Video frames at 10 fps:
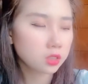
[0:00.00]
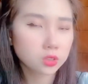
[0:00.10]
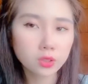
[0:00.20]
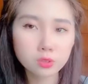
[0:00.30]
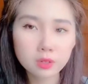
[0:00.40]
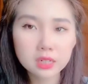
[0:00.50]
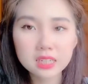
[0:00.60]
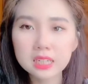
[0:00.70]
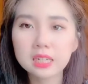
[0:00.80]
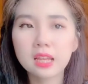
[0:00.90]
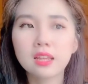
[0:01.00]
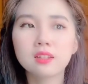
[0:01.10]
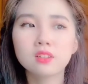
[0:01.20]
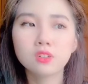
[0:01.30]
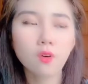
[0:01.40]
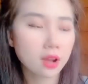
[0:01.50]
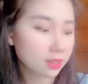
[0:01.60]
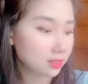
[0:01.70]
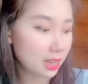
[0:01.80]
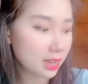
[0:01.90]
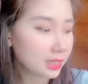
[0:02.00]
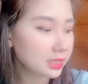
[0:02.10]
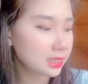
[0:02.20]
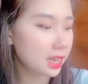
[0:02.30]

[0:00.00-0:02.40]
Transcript: So it's really neat and quite nice.